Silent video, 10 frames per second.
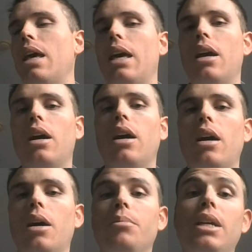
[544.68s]
a
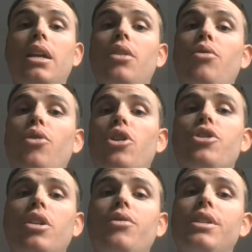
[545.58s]
updated
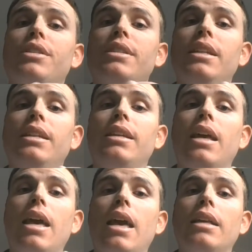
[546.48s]
version of the C7
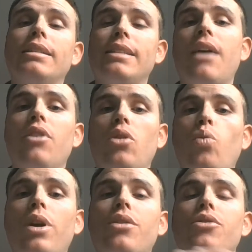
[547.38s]

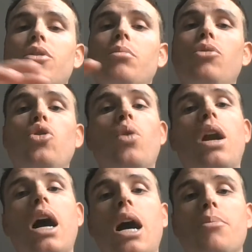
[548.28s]
with some newer
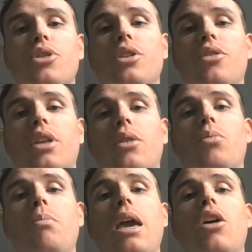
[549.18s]
options that
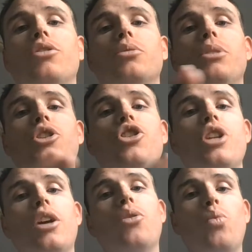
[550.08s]
may also be
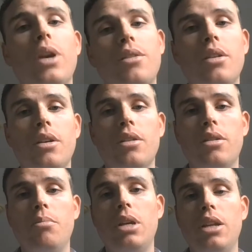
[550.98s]
shared with
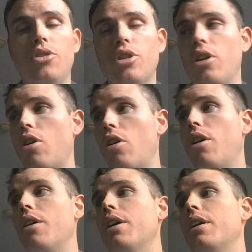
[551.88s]
the mid-engine
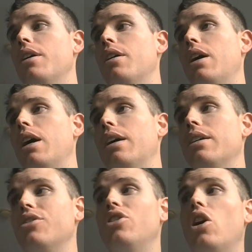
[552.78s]
car,
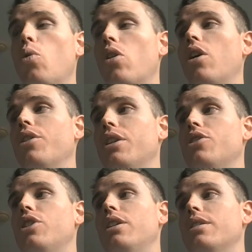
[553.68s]
because nowhere on this
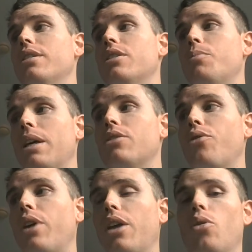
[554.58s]
sheet does it
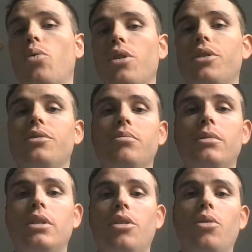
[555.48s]
specify the words
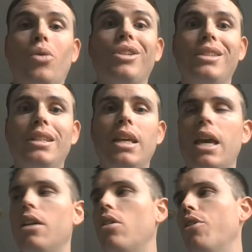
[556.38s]
near the word
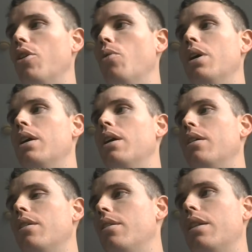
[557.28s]
C8, although
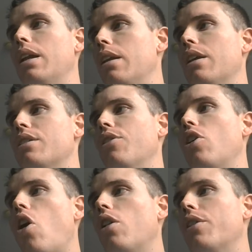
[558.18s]
they didn't necessarily
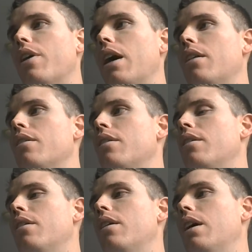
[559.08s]
call it that
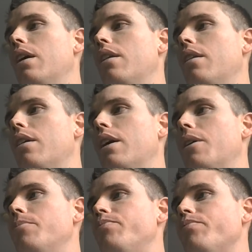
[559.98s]

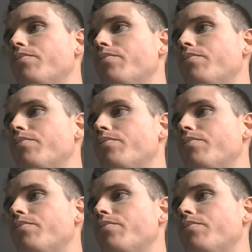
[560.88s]
in